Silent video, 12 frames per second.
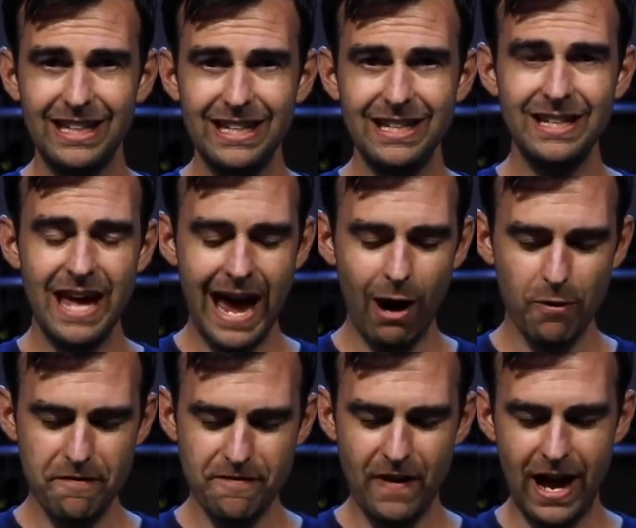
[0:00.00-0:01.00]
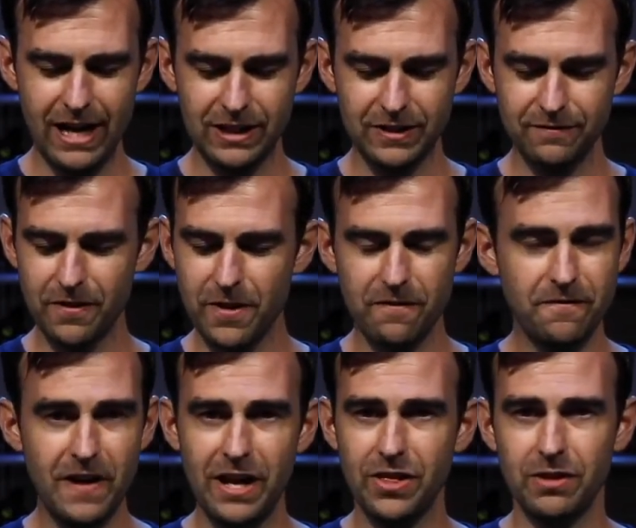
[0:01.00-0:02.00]
in our fight for the
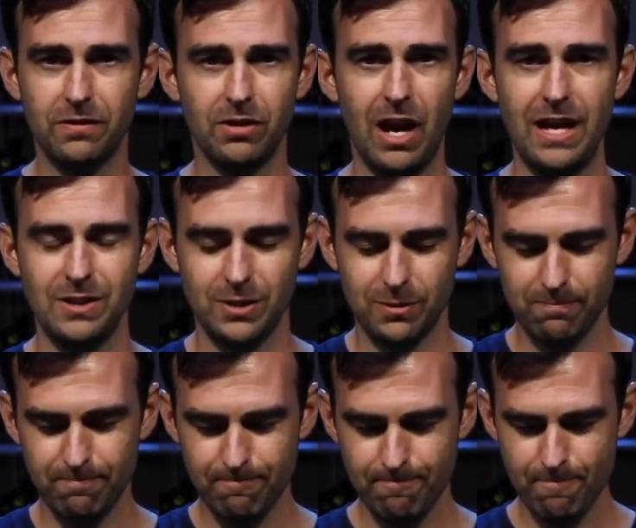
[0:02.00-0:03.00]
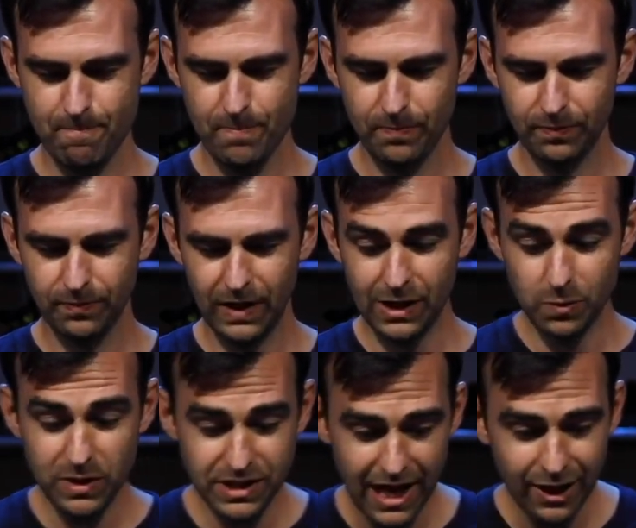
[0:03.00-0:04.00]
faith of Christ.
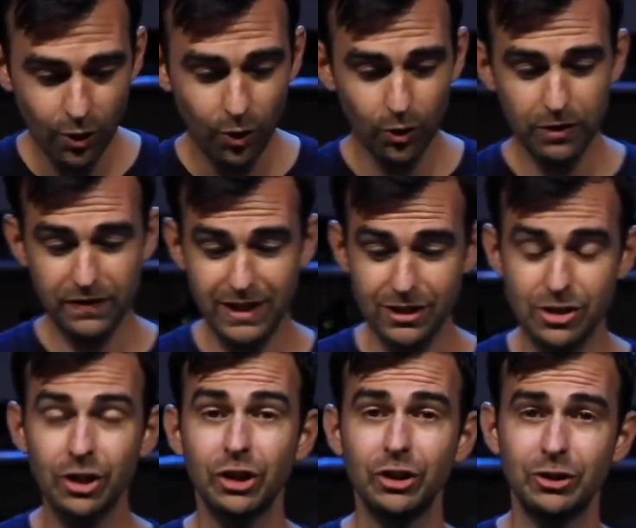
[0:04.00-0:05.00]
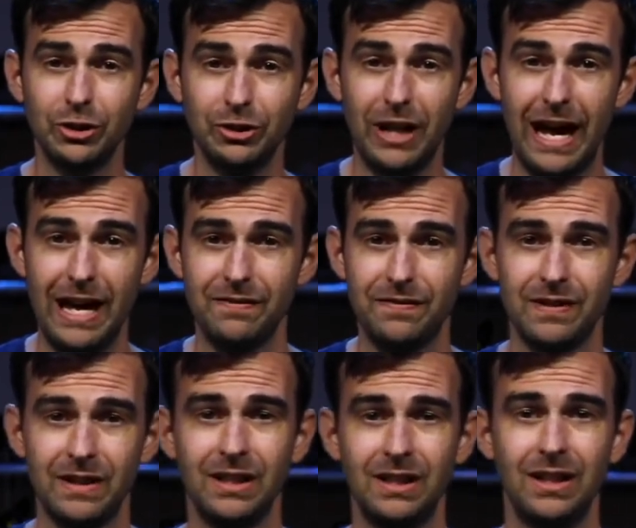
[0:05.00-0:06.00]
As we take hold of the eternal life
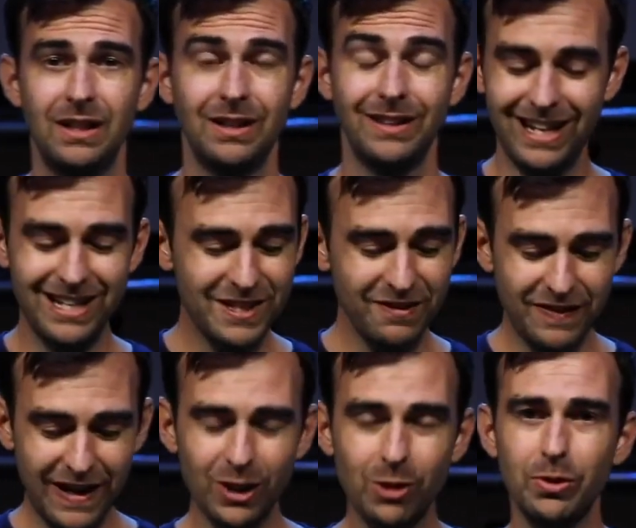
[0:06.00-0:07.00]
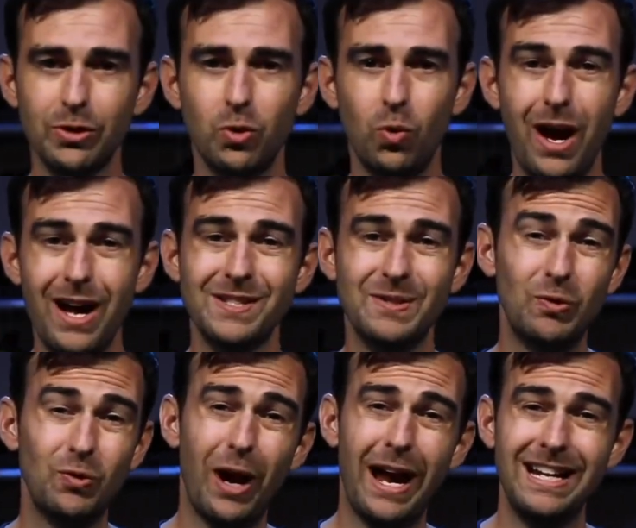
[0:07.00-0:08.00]
that is available to us
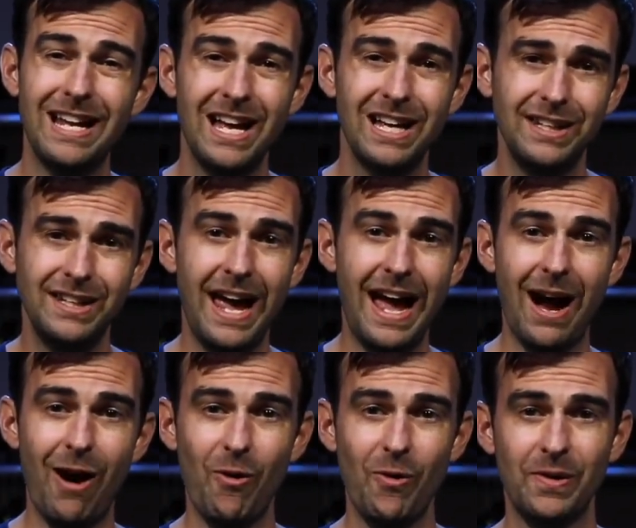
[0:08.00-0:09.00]
right now.